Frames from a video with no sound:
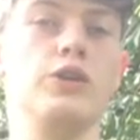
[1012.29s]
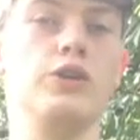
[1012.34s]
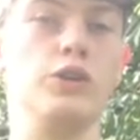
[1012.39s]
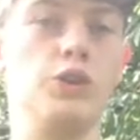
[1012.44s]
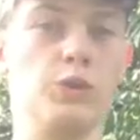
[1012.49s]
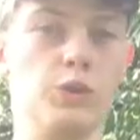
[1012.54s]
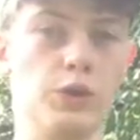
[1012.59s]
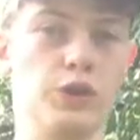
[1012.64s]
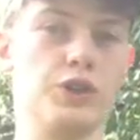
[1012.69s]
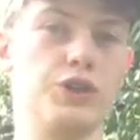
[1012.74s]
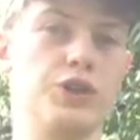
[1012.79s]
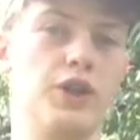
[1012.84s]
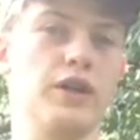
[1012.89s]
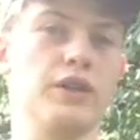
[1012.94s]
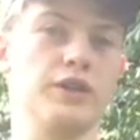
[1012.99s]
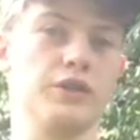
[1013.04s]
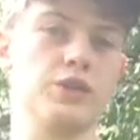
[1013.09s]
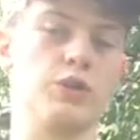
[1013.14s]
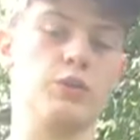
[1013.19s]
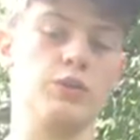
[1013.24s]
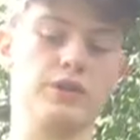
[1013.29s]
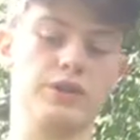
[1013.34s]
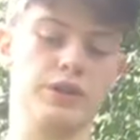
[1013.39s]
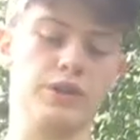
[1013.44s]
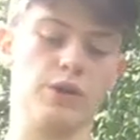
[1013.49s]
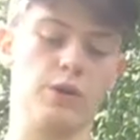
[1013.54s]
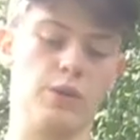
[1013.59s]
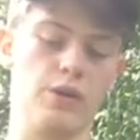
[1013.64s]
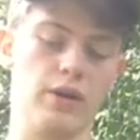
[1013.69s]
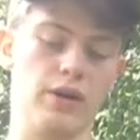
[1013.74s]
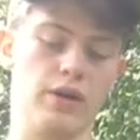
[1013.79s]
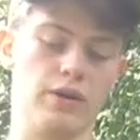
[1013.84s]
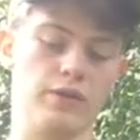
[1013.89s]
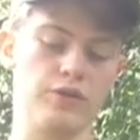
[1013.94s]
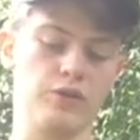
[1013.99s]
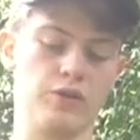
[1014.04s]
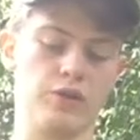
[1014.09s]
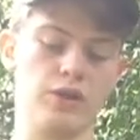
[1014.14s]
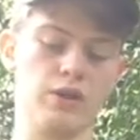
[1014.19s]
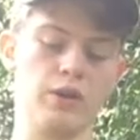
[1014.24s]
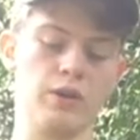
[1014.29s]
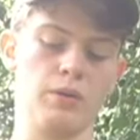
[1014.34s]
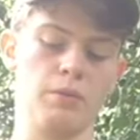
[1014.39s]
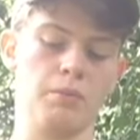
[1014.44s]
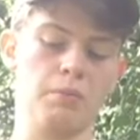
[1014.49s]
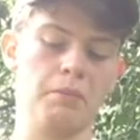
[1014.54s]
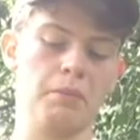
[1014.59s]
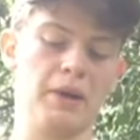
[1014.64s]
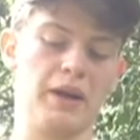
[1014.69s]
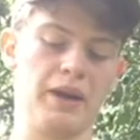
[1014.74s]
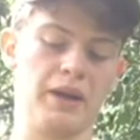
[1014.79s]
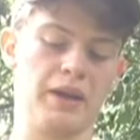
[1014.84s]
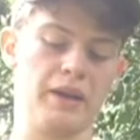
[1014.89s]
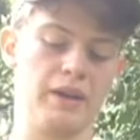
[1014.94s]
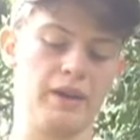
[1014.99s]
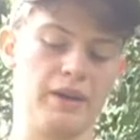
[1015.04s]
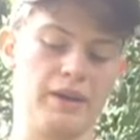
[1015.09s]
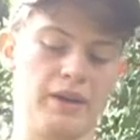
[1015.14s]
your shot is going to go off by